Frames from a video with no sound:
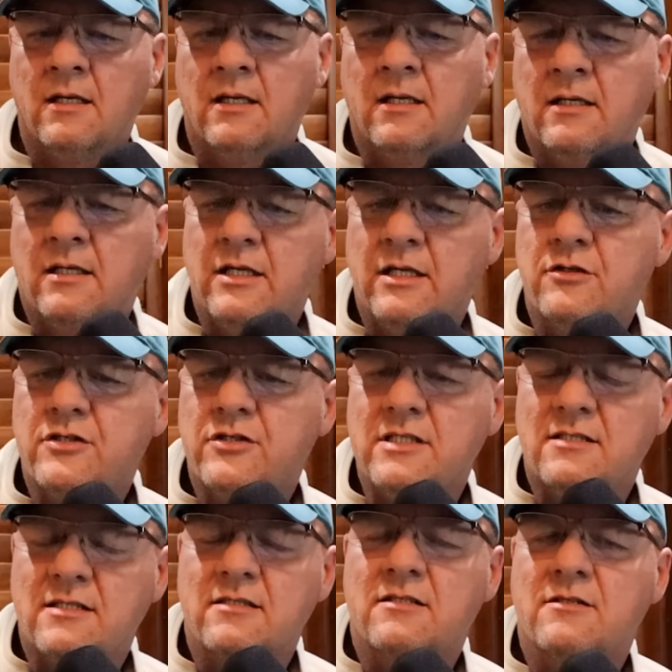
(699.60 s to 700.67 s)
energy
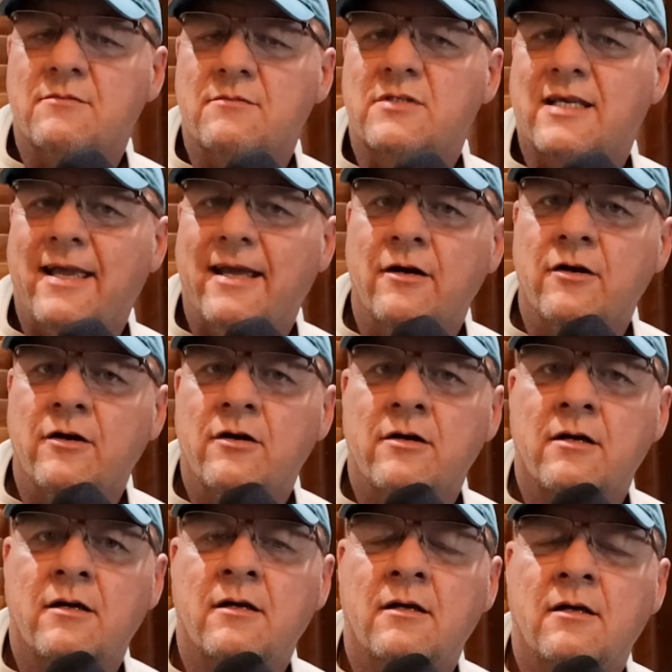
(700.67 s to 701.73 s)
systems care
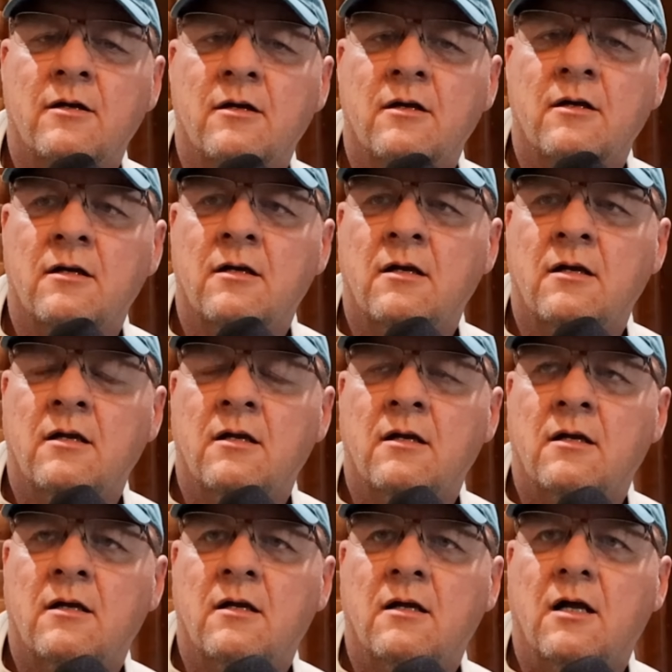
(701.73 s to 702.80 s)

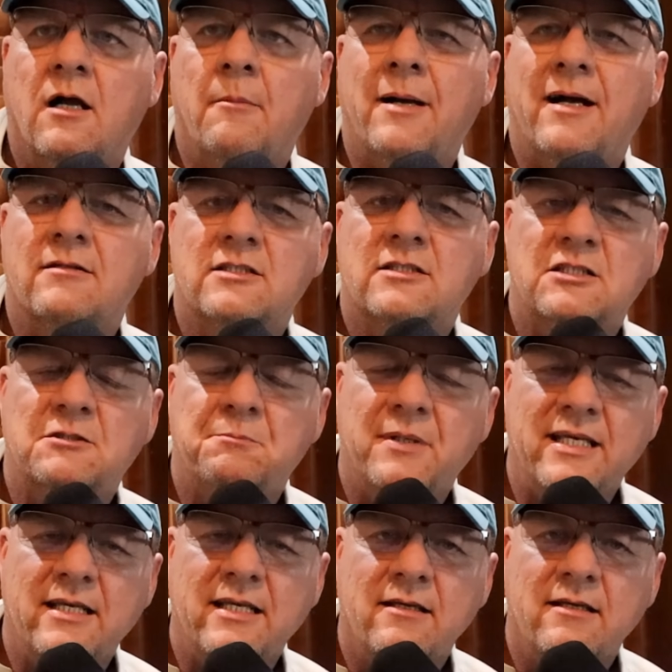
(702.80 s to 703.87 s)
about
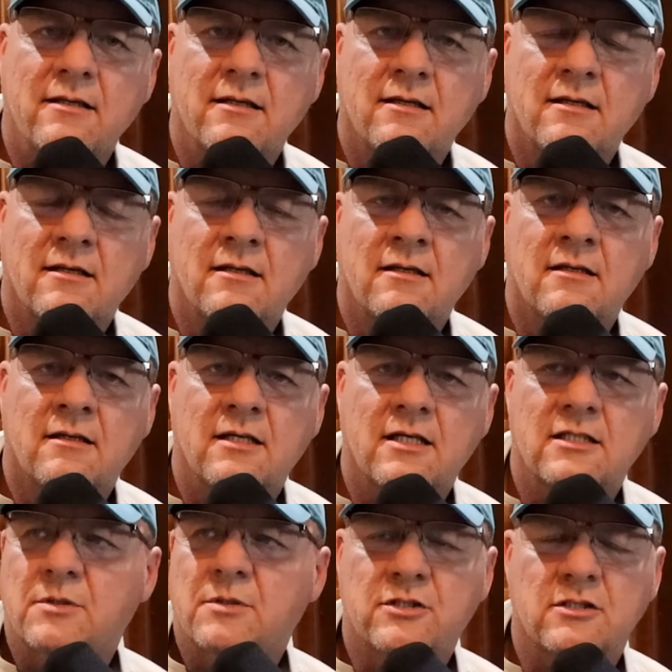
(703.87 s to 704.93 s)
speed as
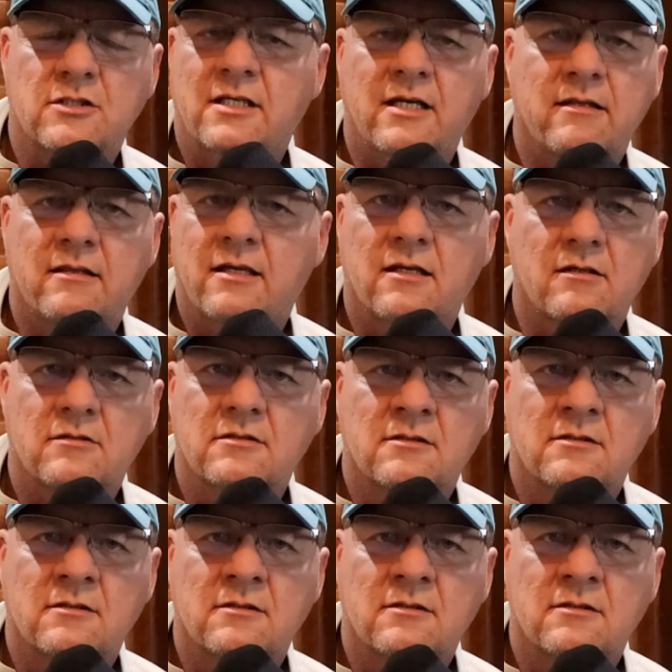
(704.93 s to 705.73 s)
much as anything else.